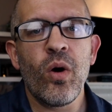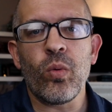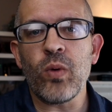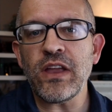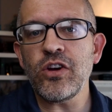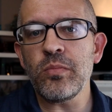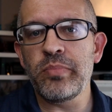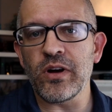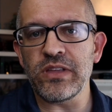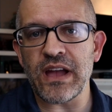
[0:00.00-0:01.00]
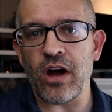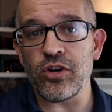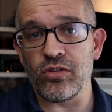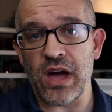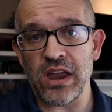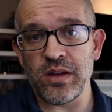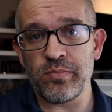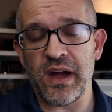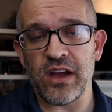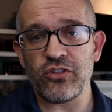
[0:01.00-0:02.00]
When you're building out your landing
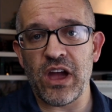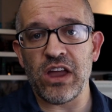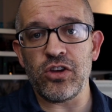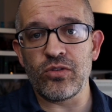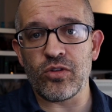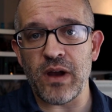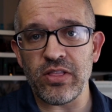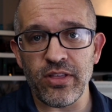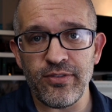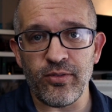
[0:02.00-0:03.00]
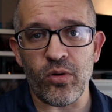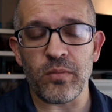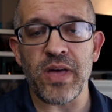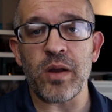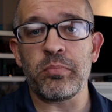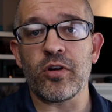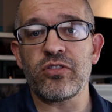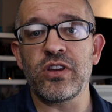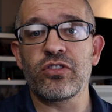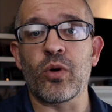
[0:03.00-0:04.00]
page and you create the form that a
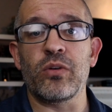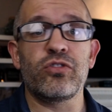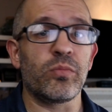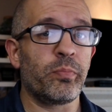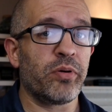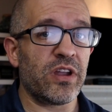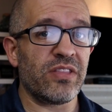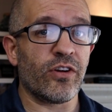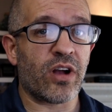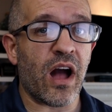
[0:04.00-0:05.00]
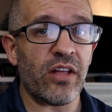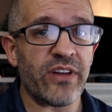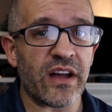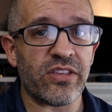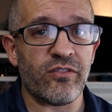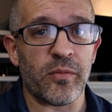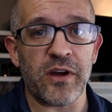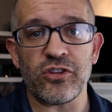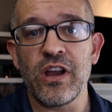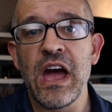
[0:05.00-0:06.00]
person is going to put in their contact
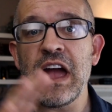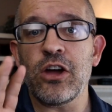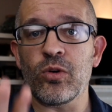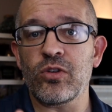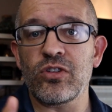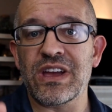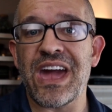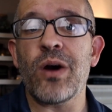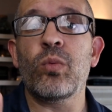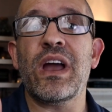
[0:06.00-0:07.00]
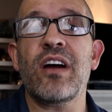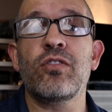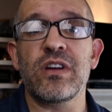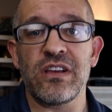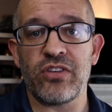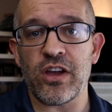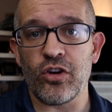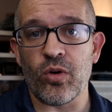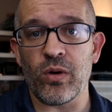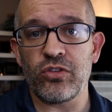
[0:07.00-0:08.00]
information in order to get whatever it is that
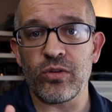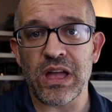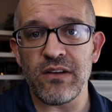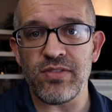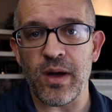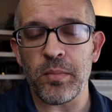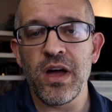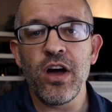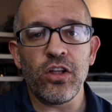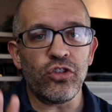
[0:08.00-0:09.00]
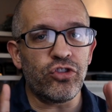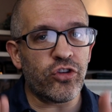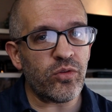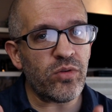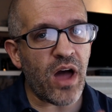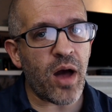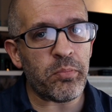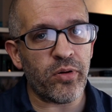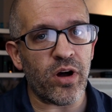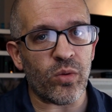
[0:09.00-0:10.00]
you're going to give them, do not
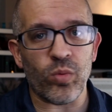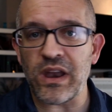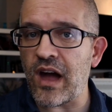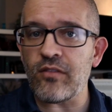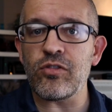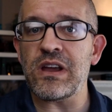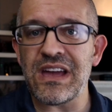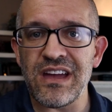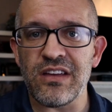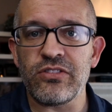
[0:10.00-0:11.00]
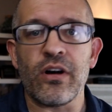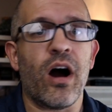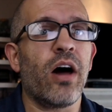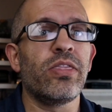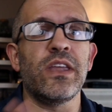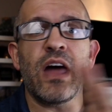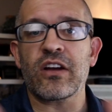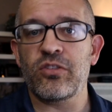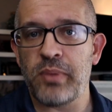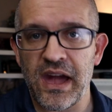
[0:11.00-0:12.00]
put whatever it is on the
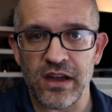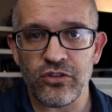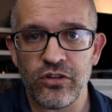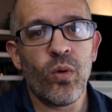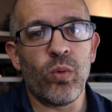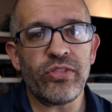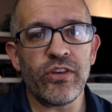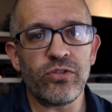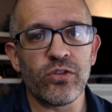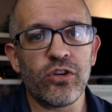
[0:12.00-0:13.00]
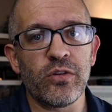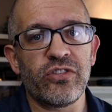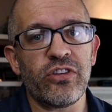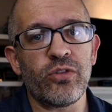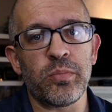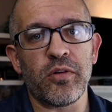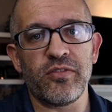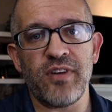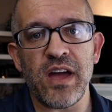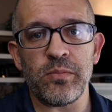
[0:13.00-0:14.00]
next page. What this will do is this will
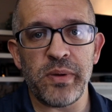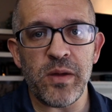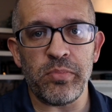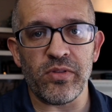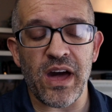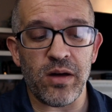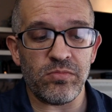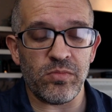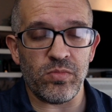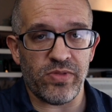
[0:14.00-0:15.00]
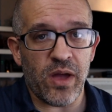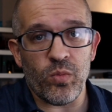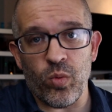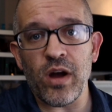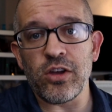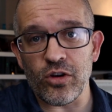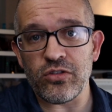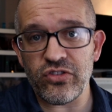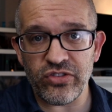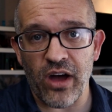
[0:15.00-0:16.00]
prevent people that they want your
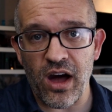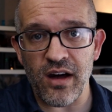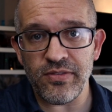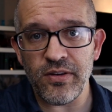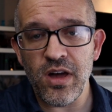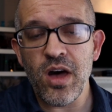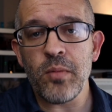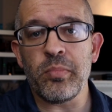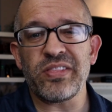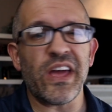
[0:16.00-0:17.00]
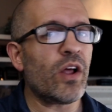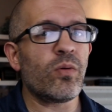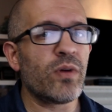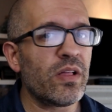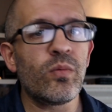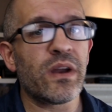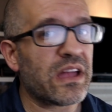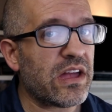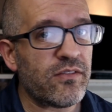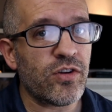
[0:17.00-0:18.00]
stuff, but they don't really want to
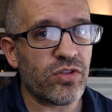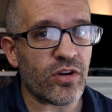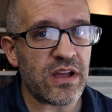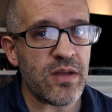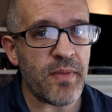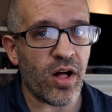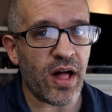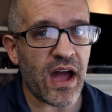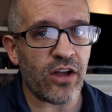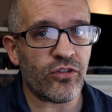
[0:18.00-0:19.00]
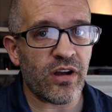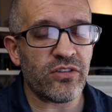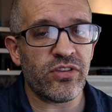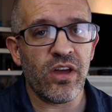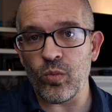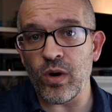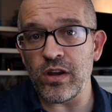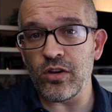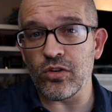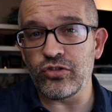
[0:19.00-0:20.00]
give you their email address. What
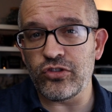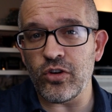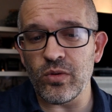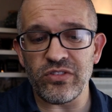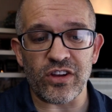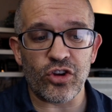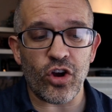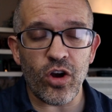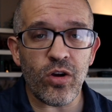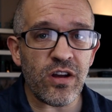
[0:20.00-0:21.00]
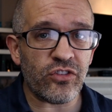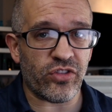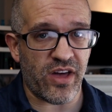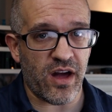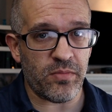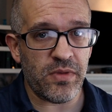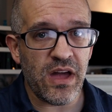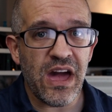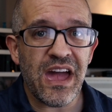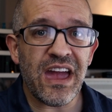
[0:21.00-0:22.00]
it'll do is encourage them
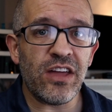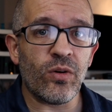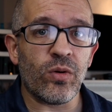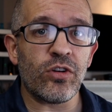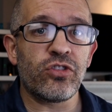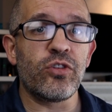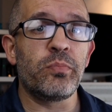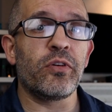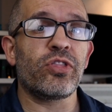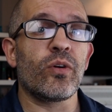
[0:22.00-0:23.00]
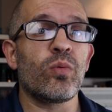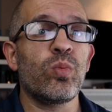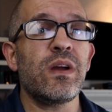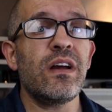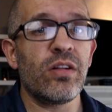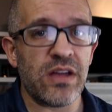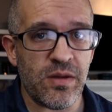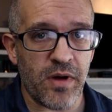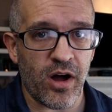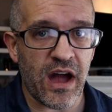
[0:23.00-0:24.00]
in order to put their real
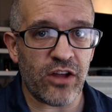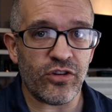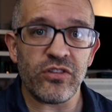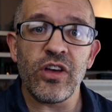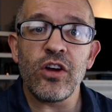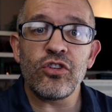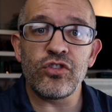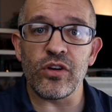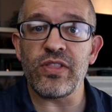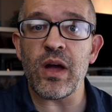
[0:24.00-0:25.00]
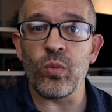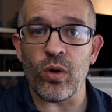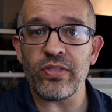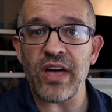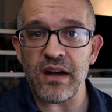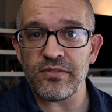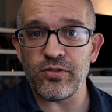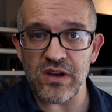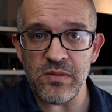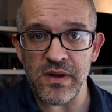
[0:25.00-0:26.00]
email address should they want that
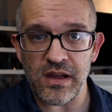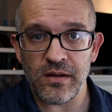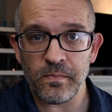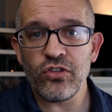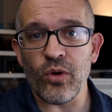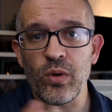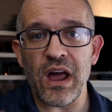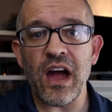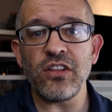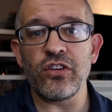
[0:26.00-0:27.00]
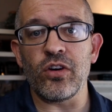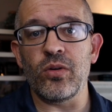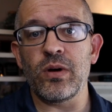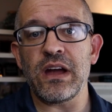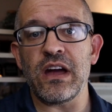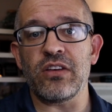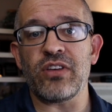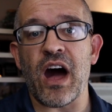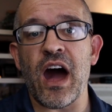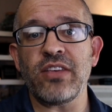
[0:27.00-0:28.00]
freebie. So what I do is
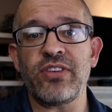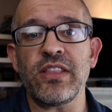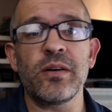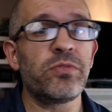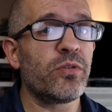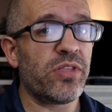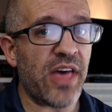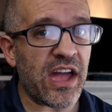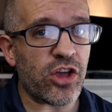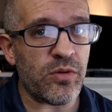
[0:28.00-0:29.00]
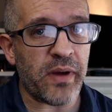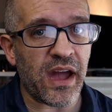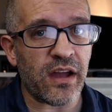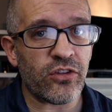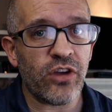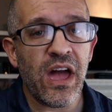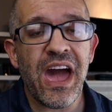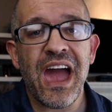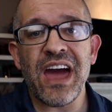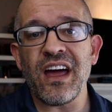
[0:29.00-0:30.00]
I send them to a thank you page,
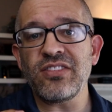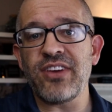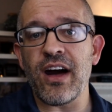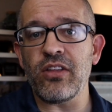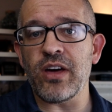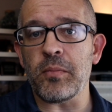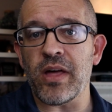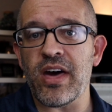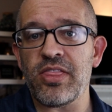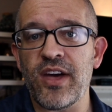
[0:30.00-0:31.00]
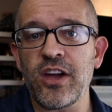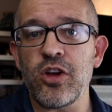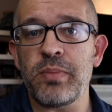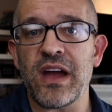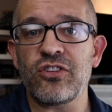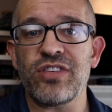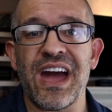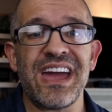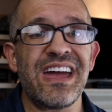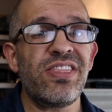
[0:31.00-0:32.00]
and I tell them on that thank you page
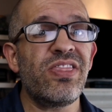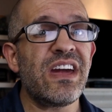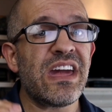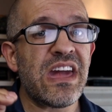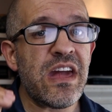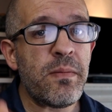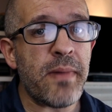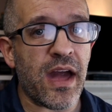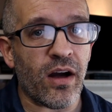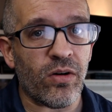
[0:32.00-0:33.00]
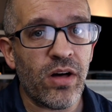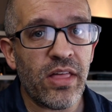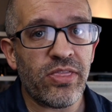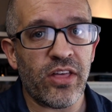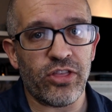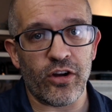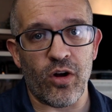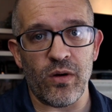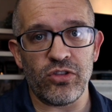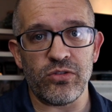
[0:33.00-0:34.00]
that in the email that they're
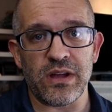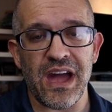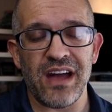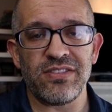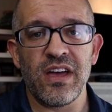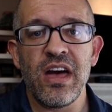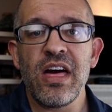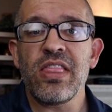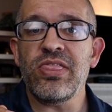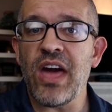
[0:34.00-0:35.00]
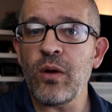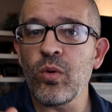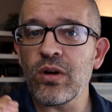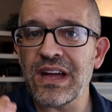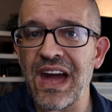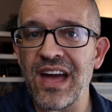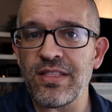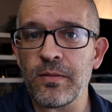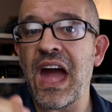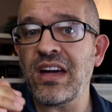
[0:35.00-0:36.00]
going to get, they will
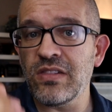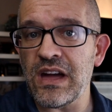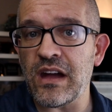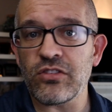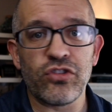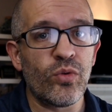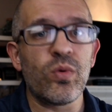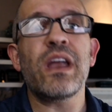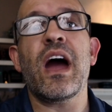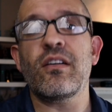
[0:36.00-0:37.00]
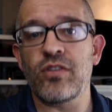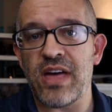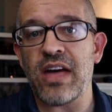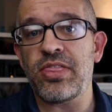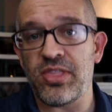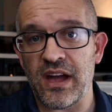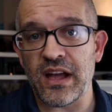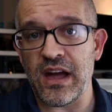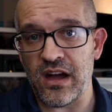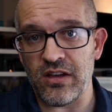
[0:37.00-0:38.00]
get a link to whatever that
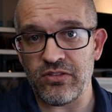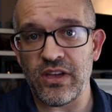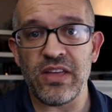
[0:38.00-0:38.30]
thing is.